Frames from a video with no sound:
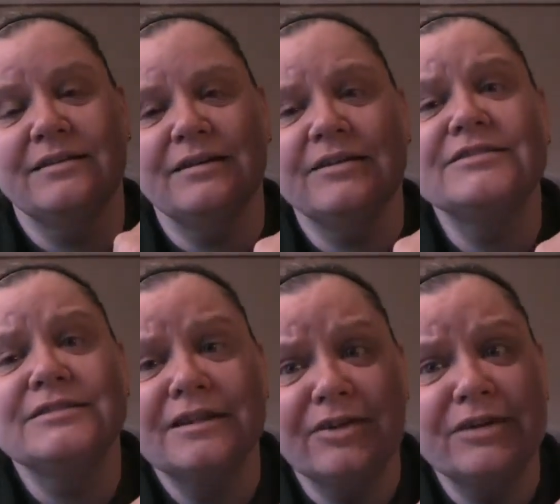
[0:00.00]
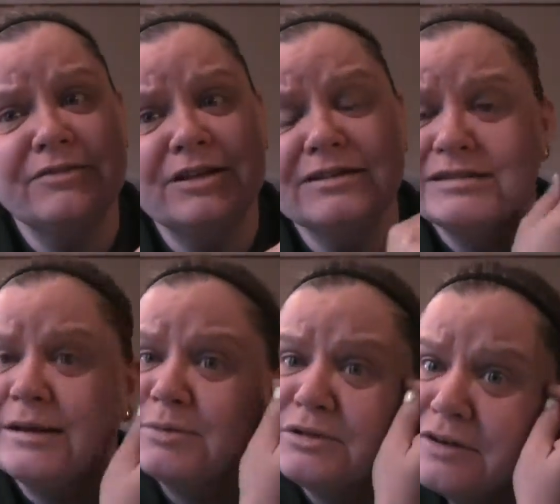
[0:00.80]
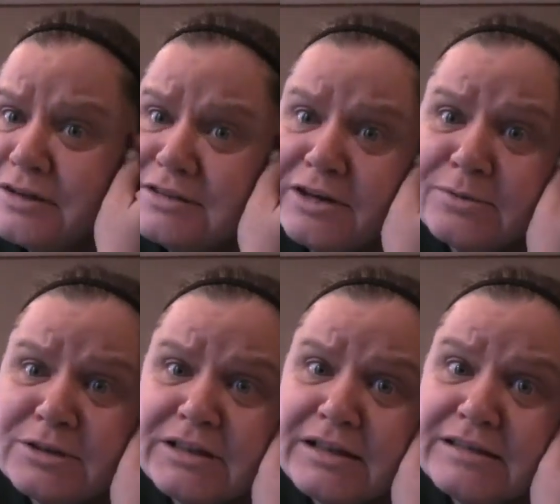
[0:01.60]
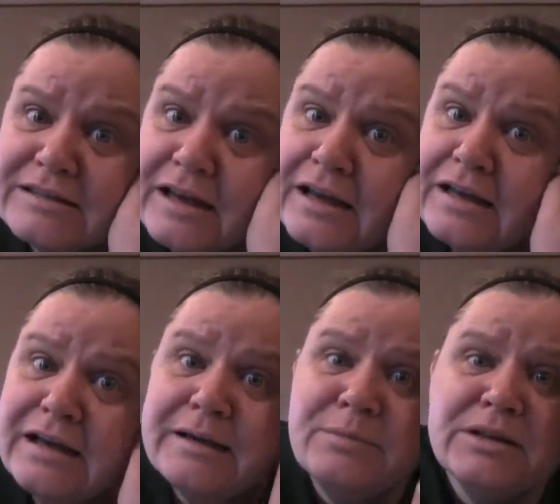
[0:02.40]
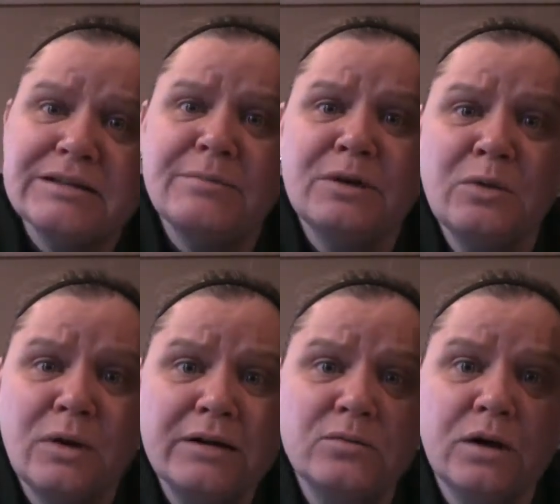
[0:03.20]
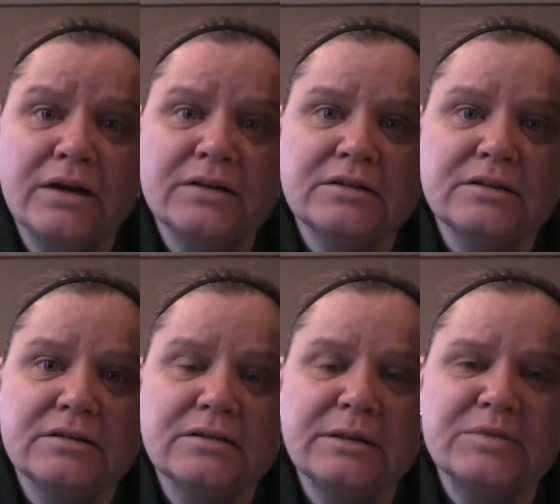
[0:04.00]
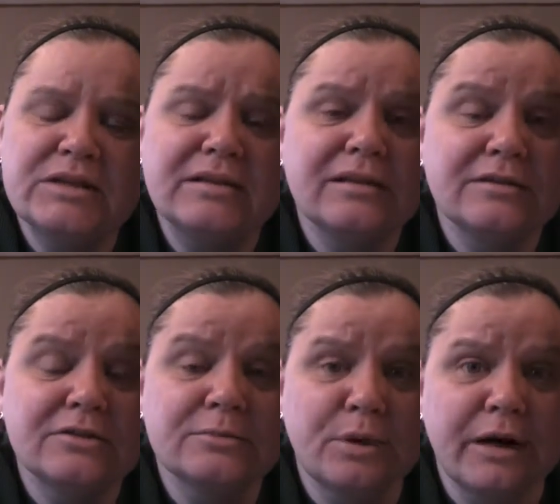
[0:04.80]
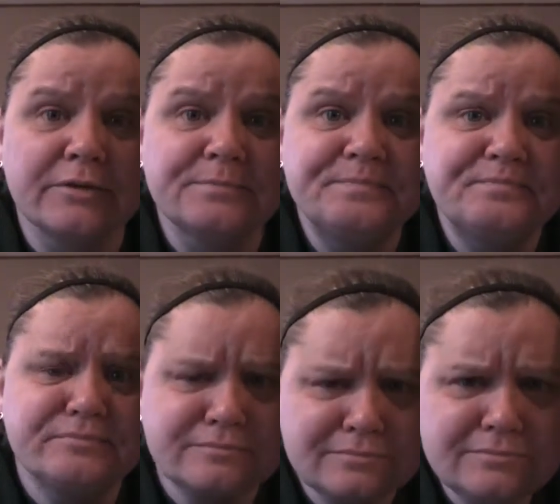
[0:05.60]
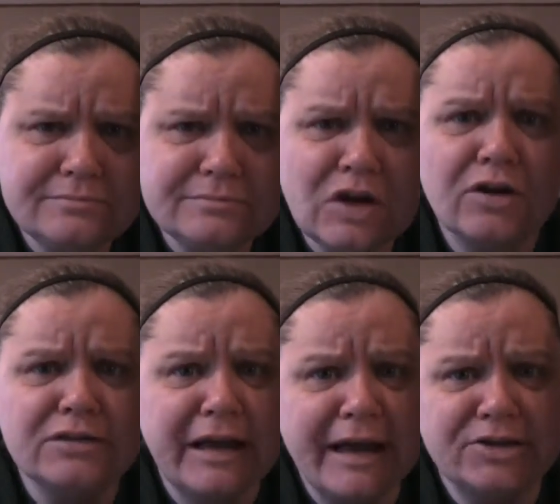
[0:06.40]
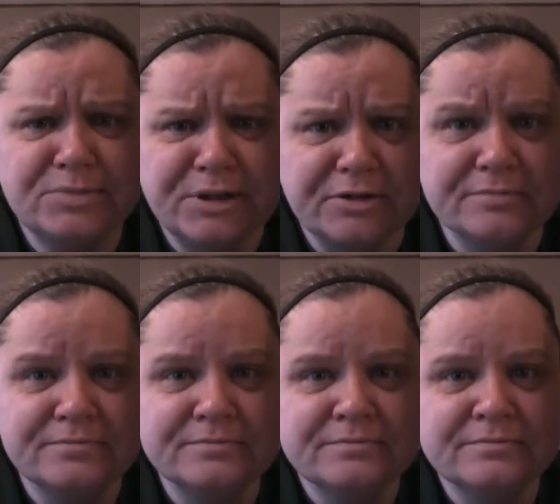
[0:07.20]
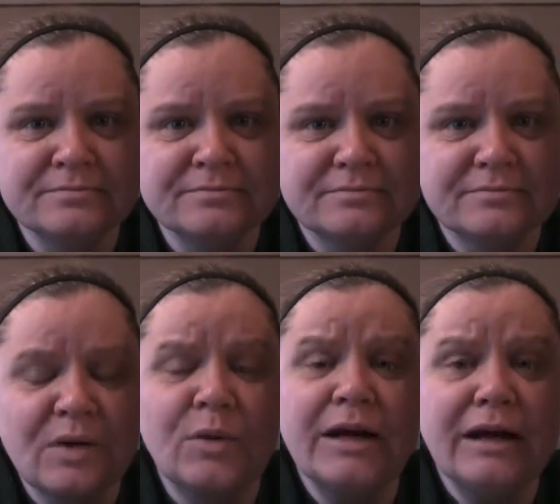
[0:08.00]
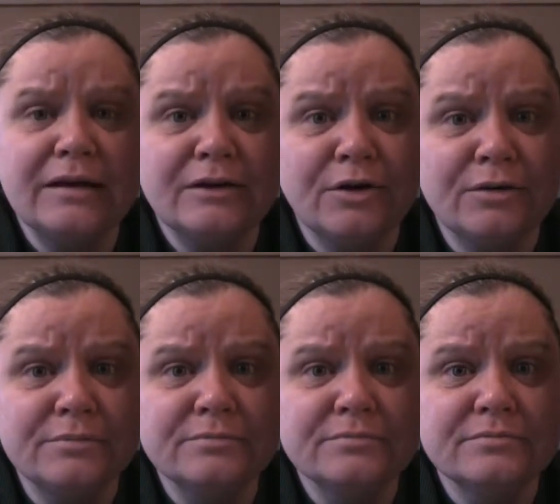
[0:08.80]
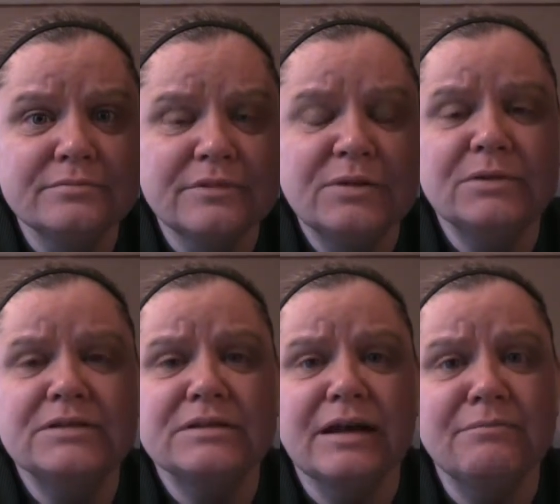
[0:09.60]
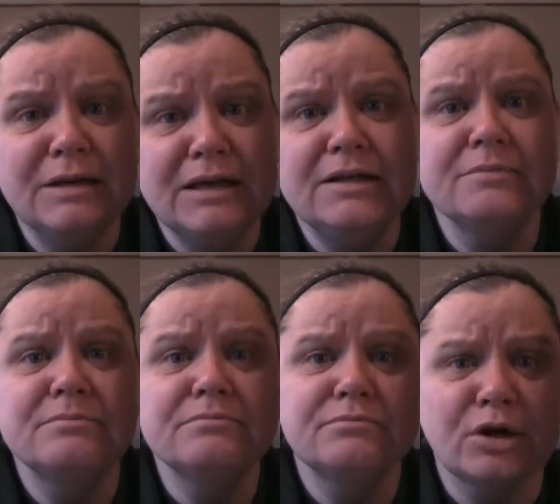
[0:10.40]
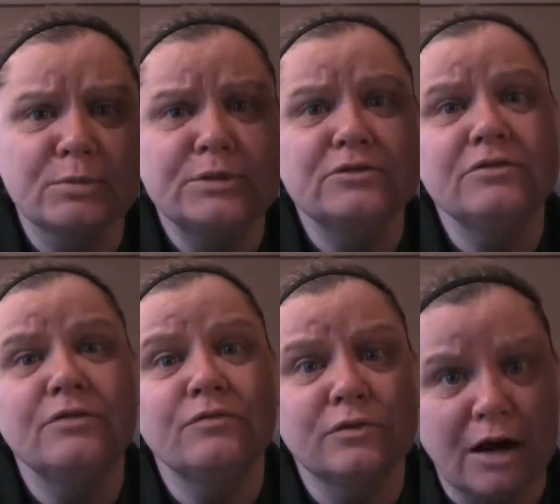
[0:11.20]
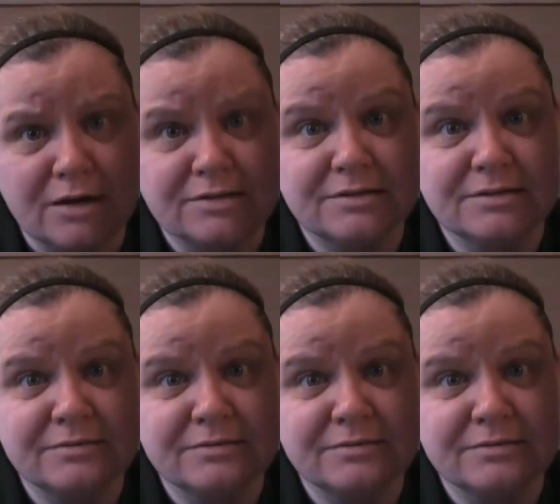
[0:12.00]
I'll give you an example of how terrible it is. I picked up a Wet n Wild lipstick that looked brown called Cashmere. When I got it home, it was a medium purple Frost.